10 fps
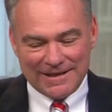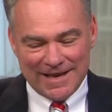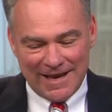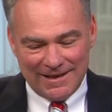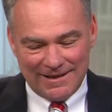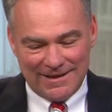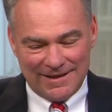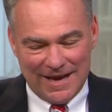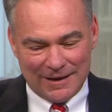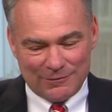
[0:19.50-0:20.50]
day, the uh,
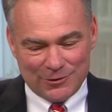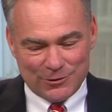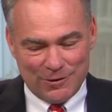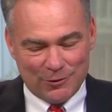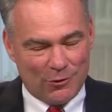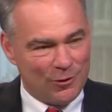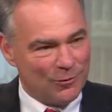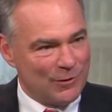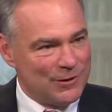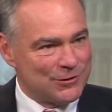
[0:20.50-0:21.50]
anniversary of the Corps
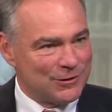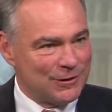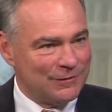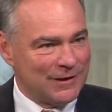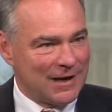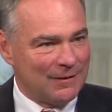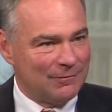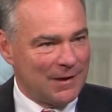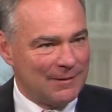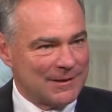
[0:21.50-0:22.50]
where you served, and
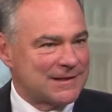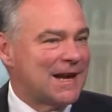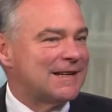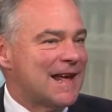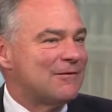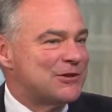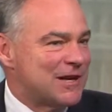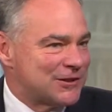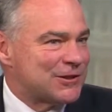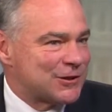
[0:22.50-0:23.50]
I'm, I'm excited to have a
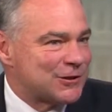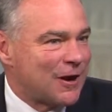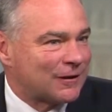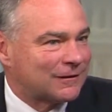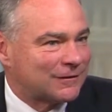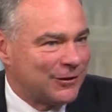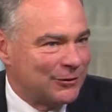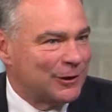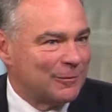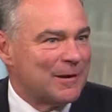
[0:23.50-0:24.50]
chance just to talk to you a
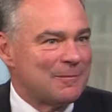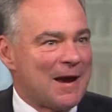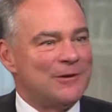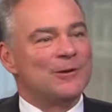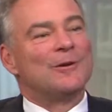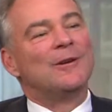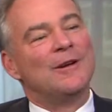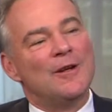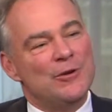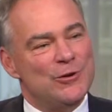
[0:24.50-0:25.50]
little bit about your
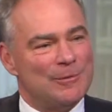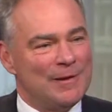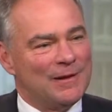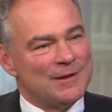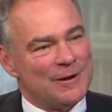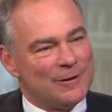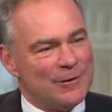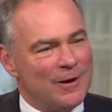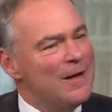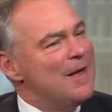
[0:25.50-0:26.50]
your military
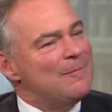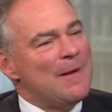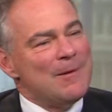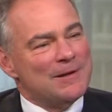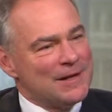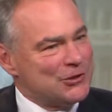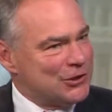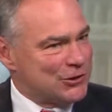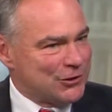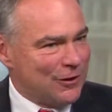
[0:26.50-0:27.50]
career. Maybe let's
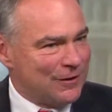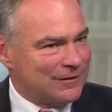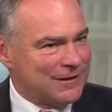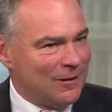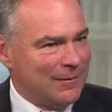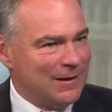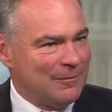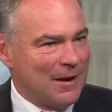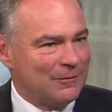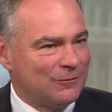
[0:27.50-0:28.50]
just start. Tell me
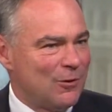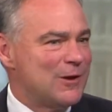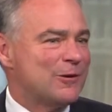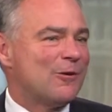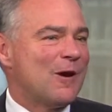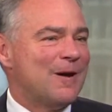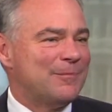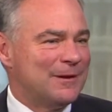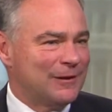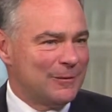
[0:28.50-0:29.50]
about where you grew
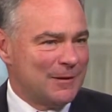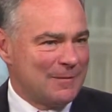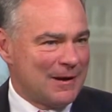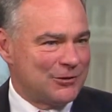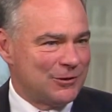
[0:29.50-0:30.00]
up and a little bit about